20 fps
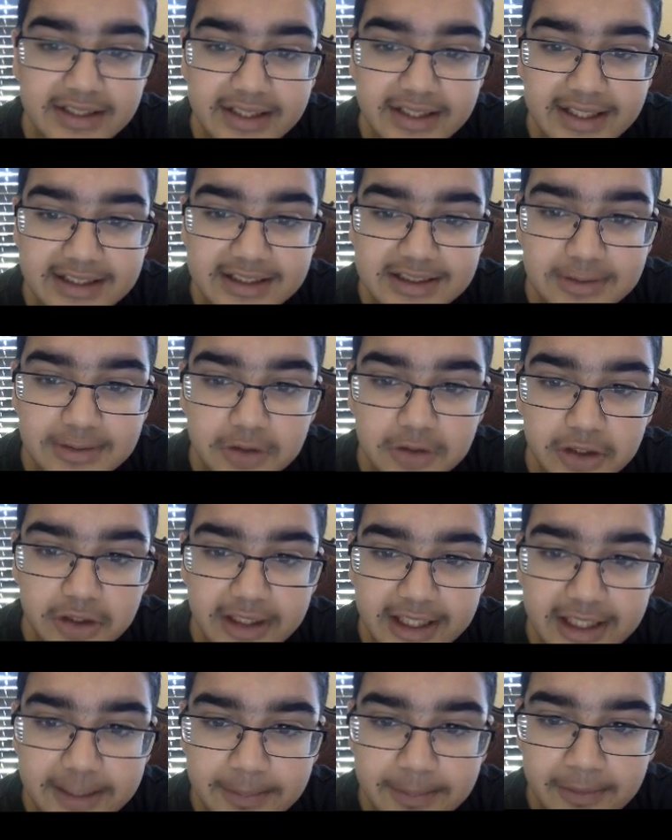did get some good
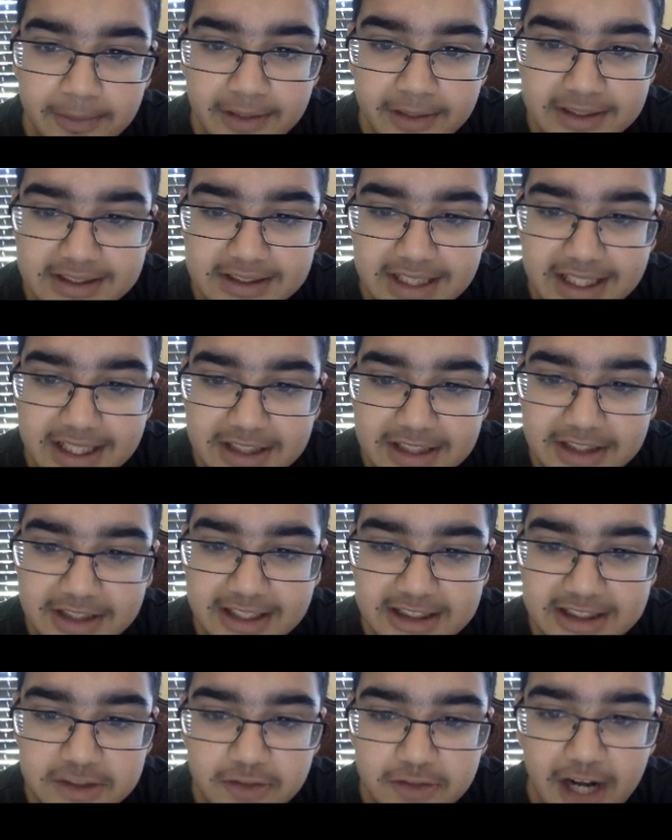hit points, so I
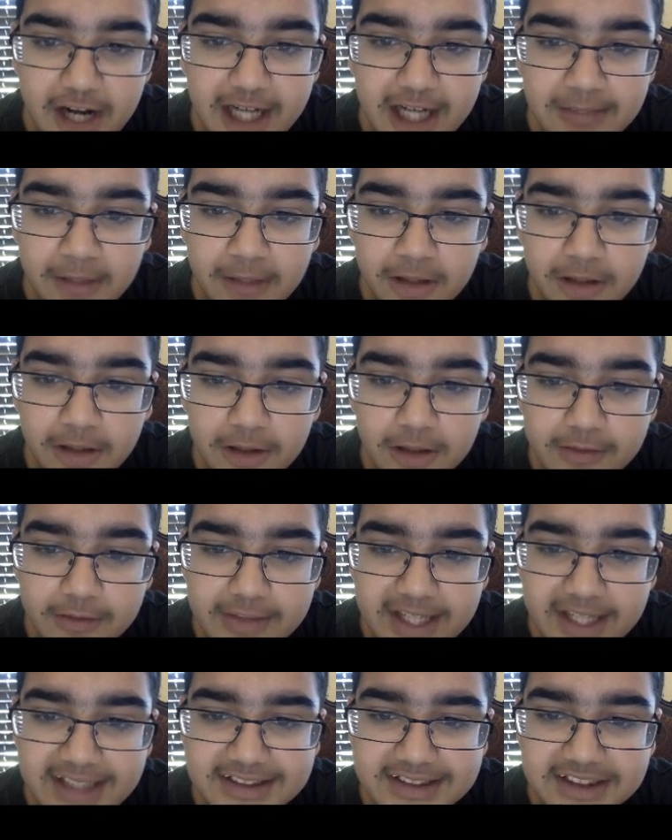just fireball all of
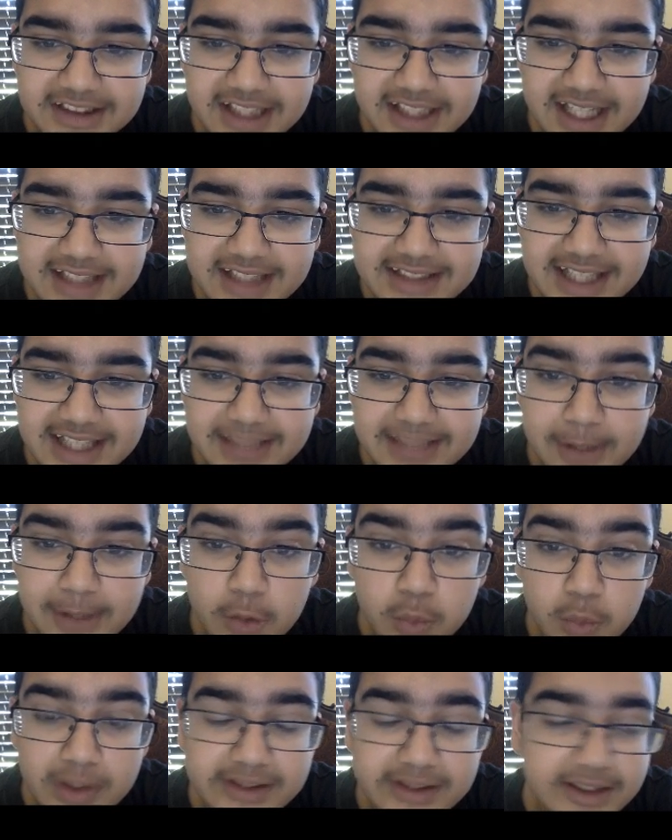that jazz, and my
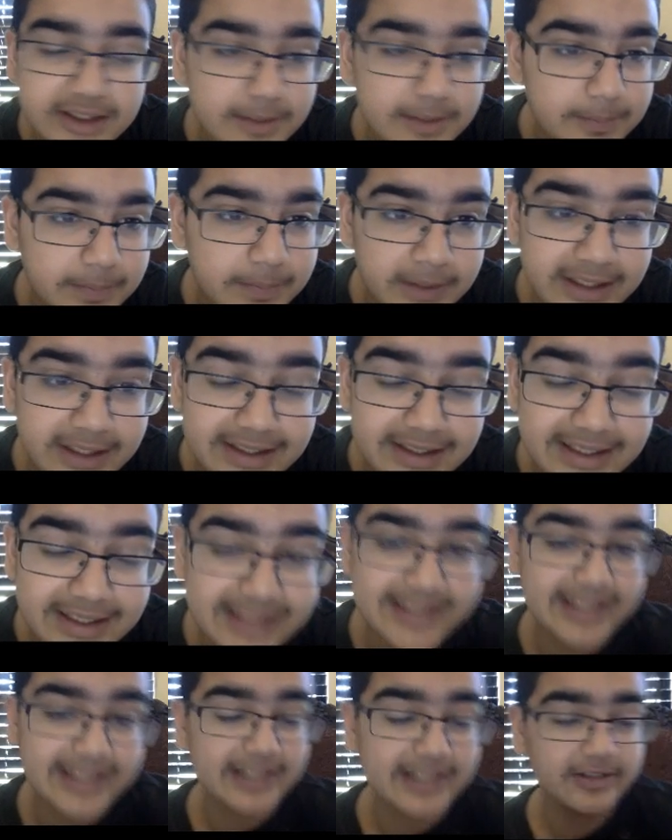witch
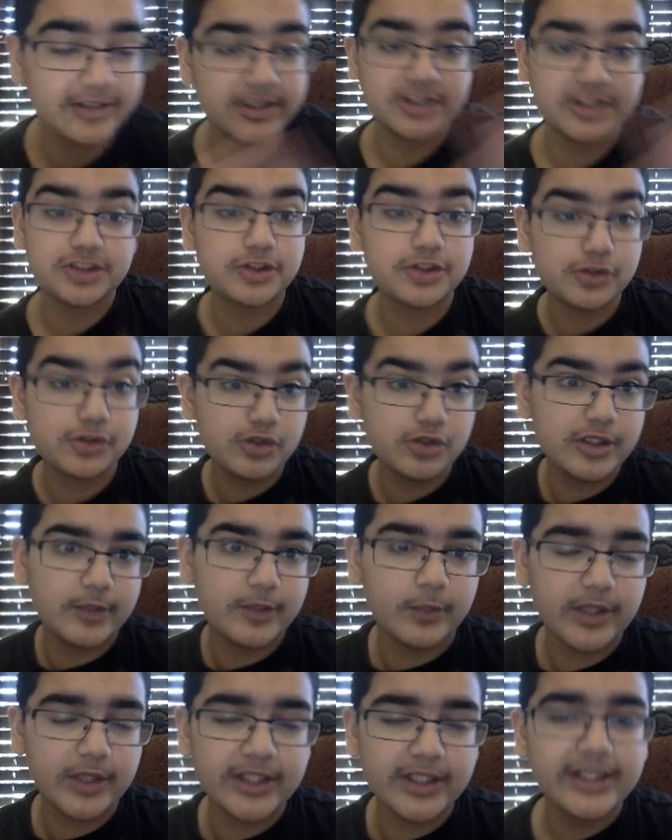completely does 2
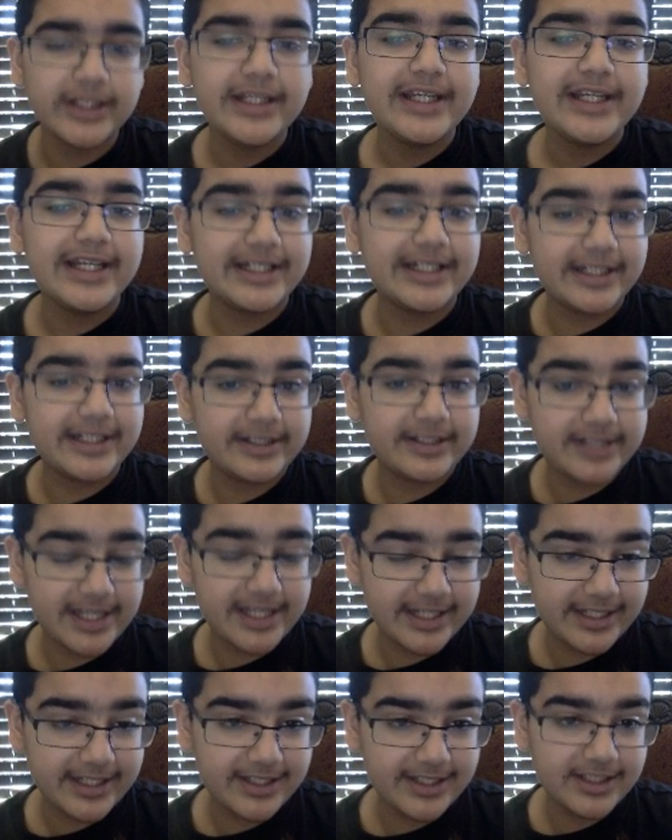in 1. It
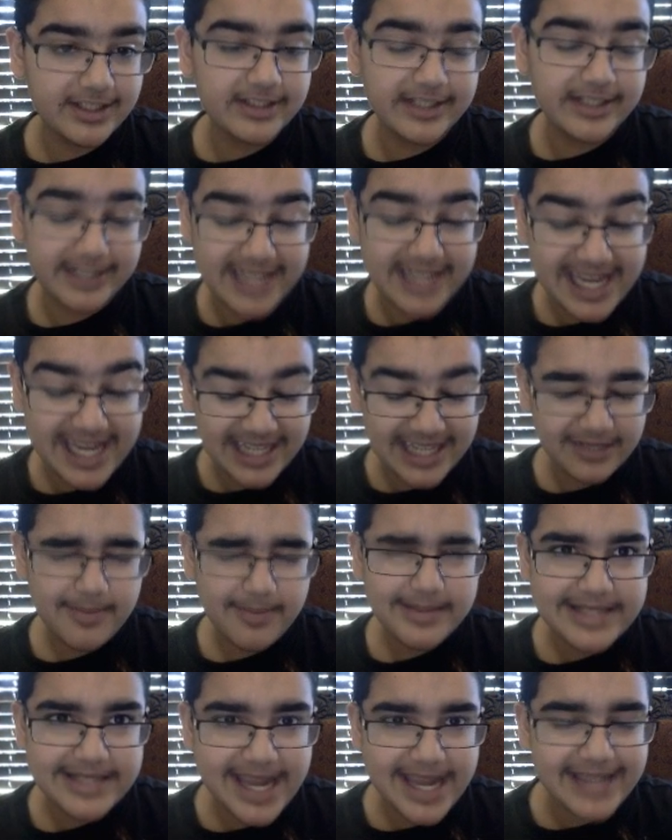take
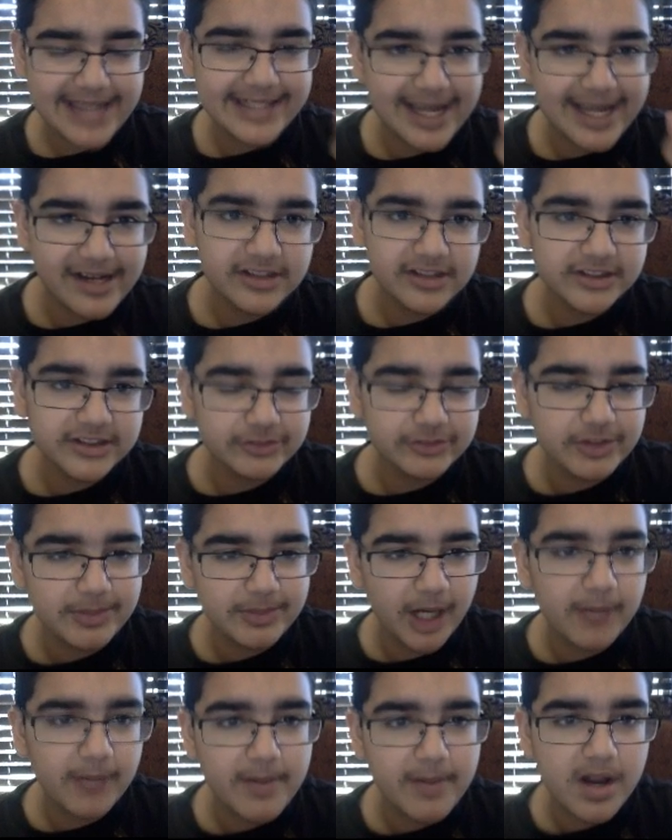care of the
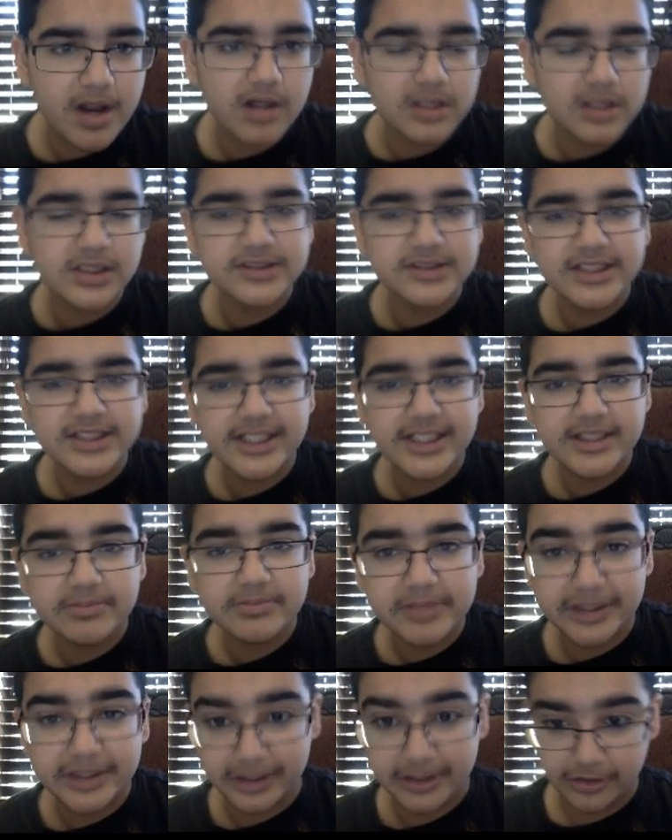barbarians and the
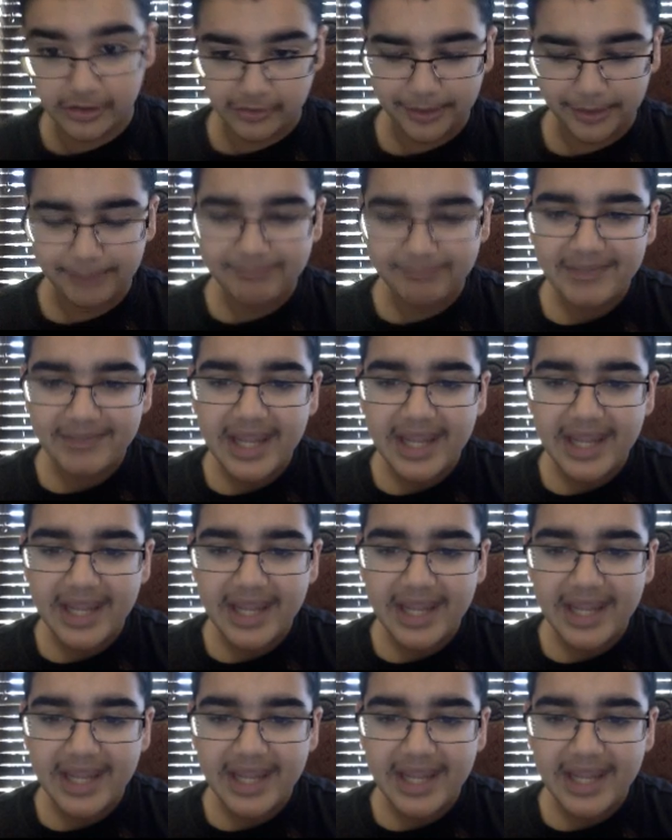minion horde.